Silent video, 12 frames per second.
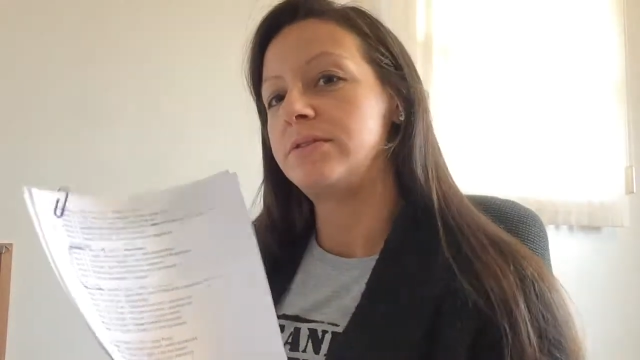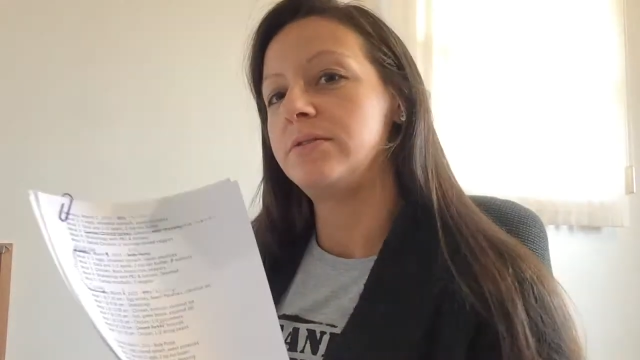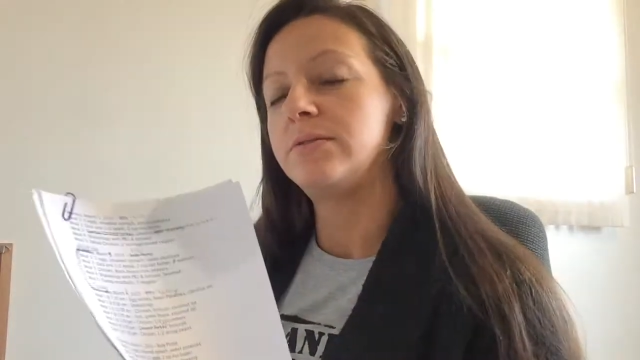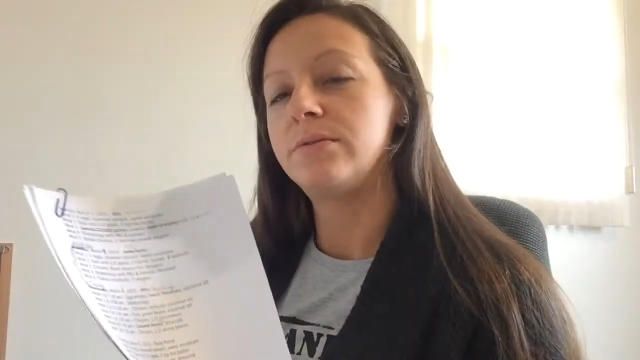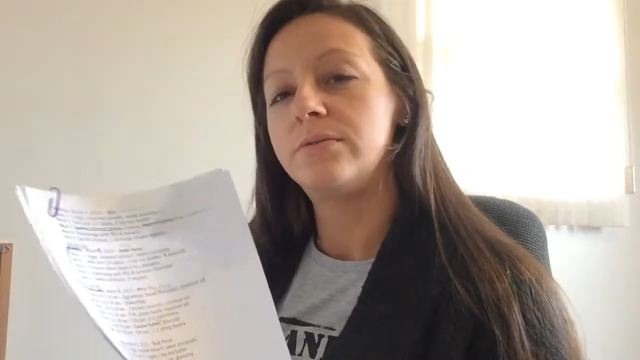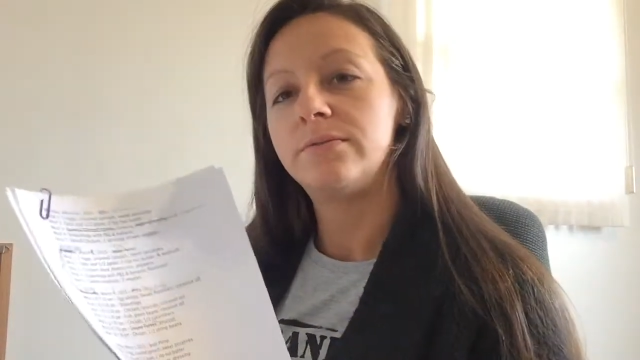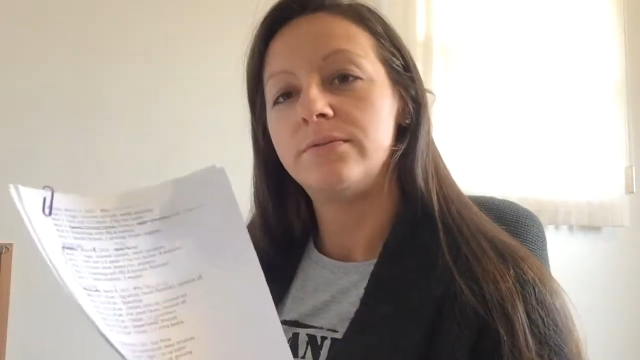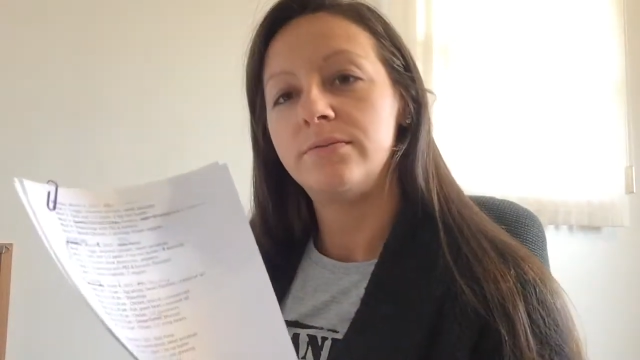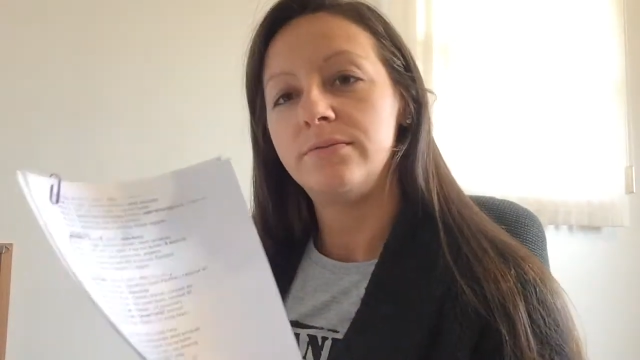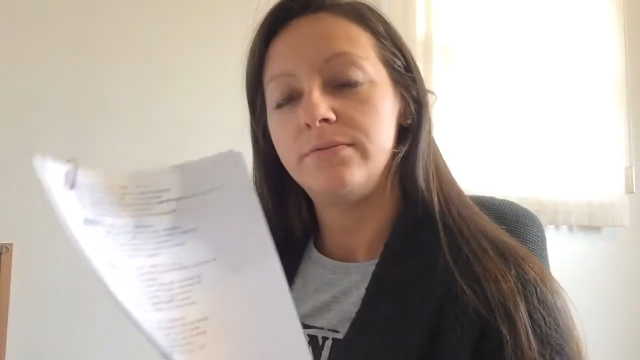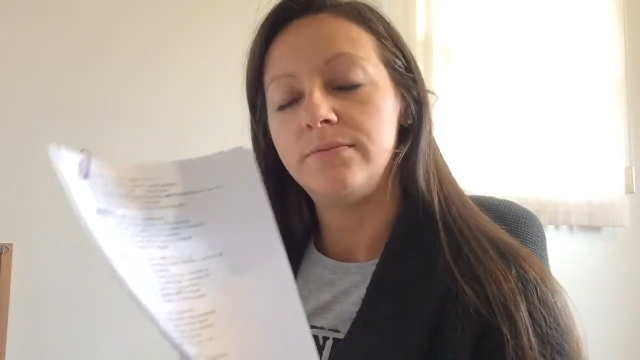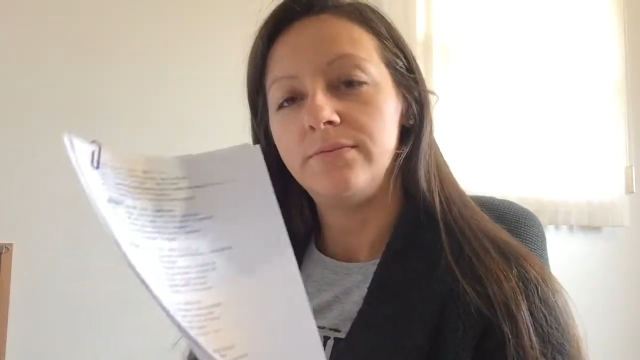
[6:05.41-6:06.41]
to
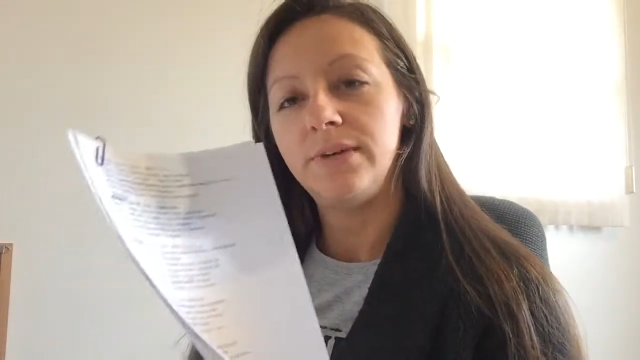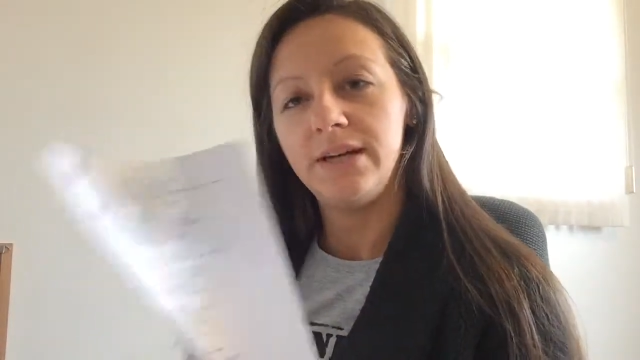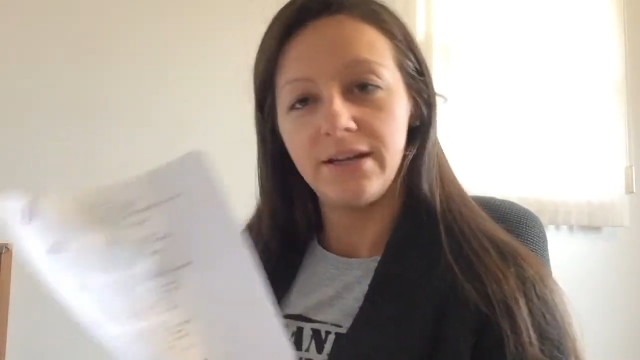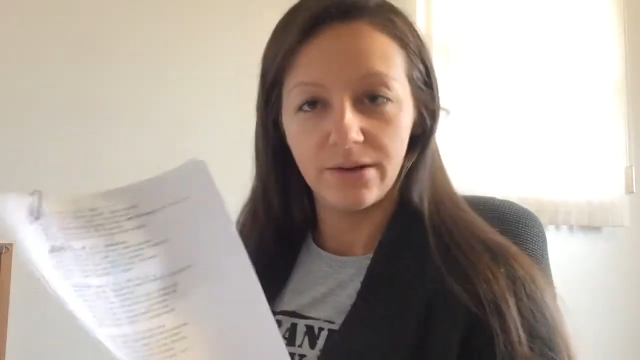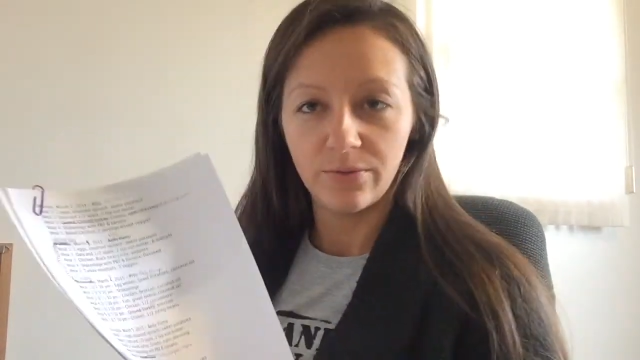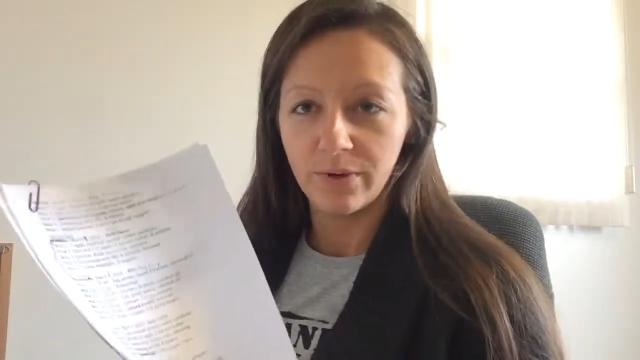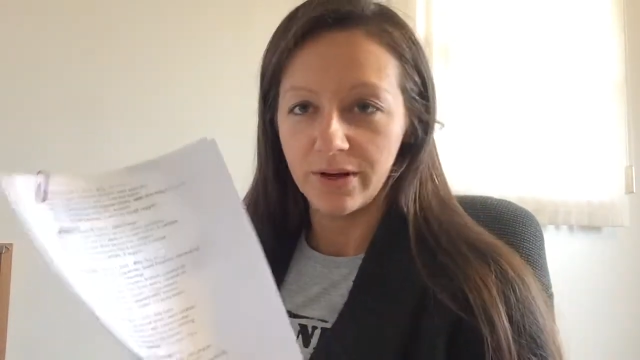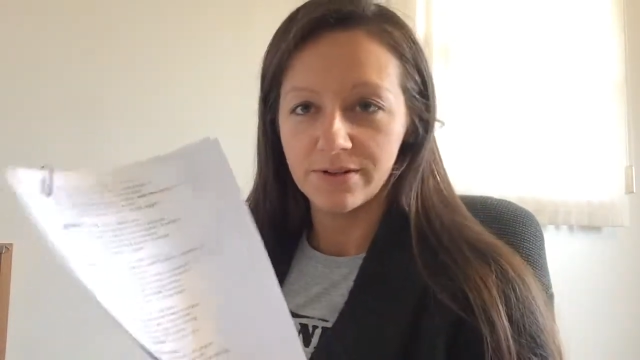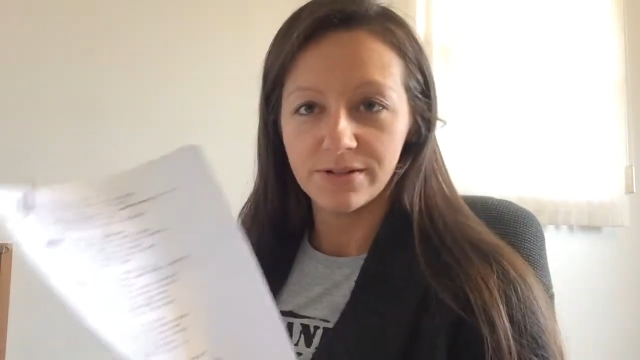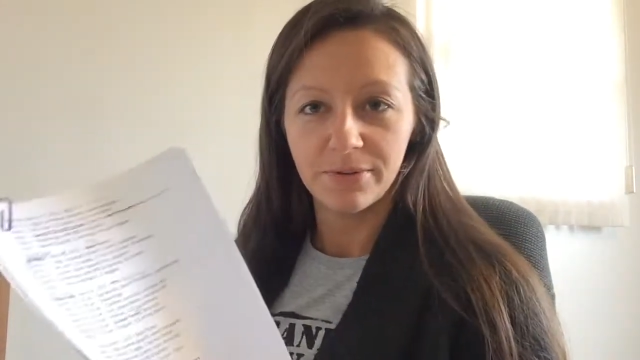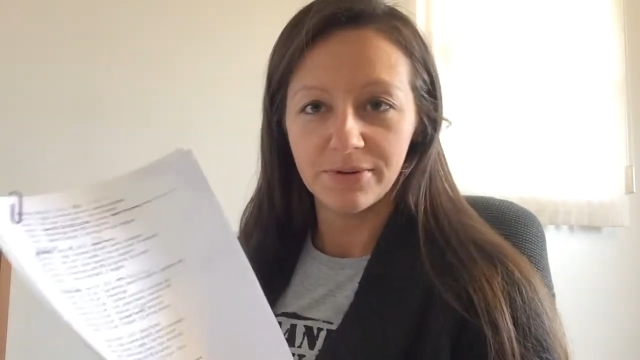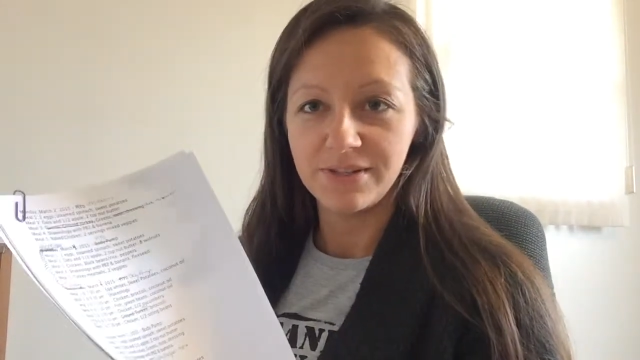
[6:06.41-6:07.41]
eating what
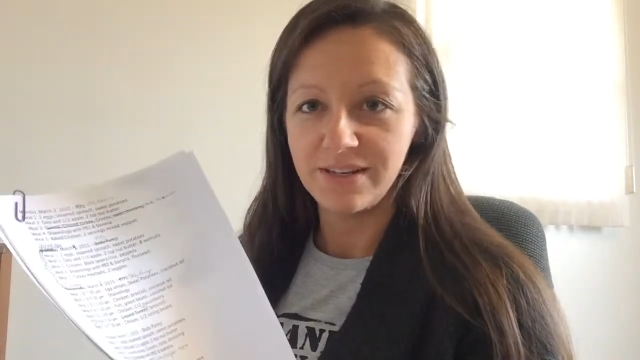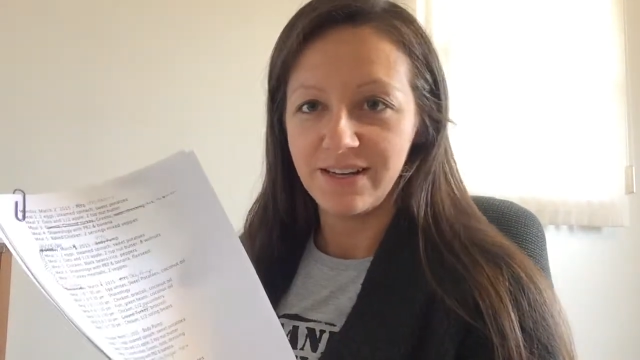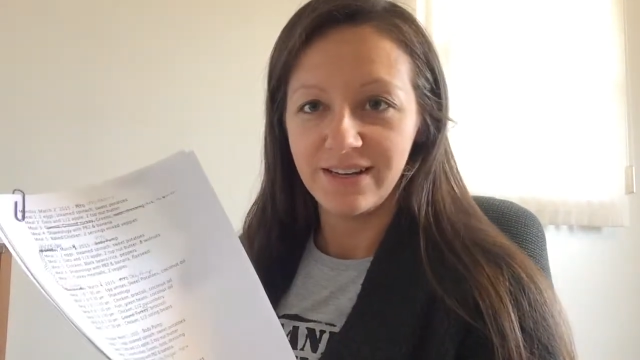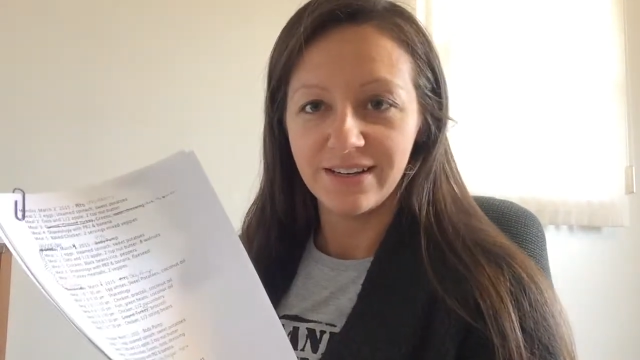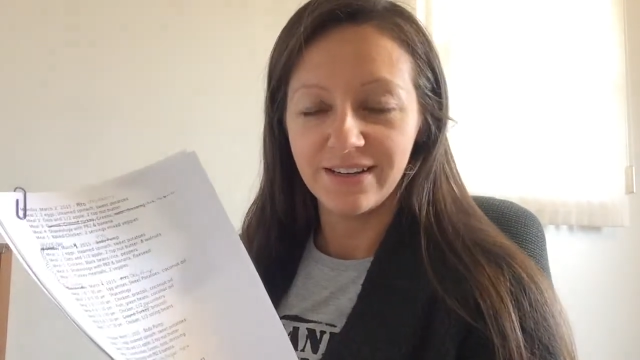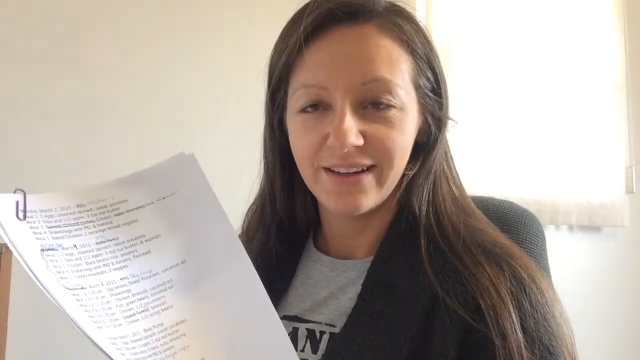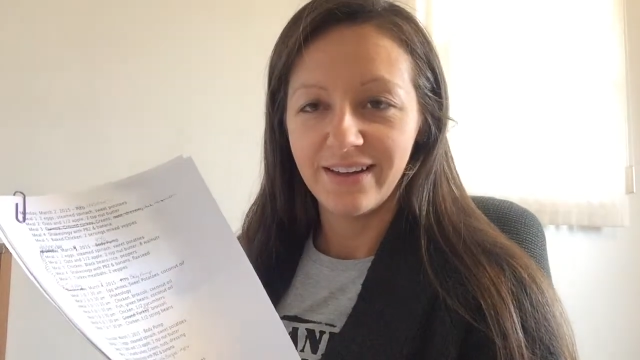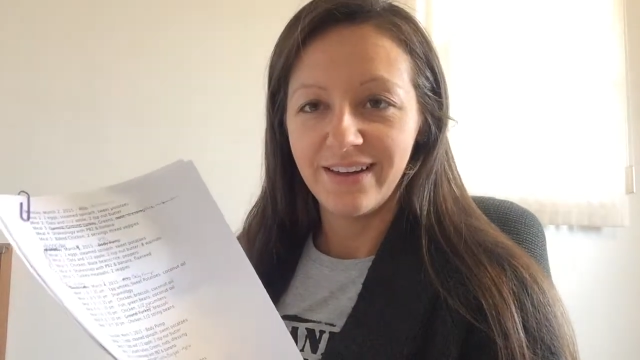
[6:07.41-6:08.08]
you're supposed to eat.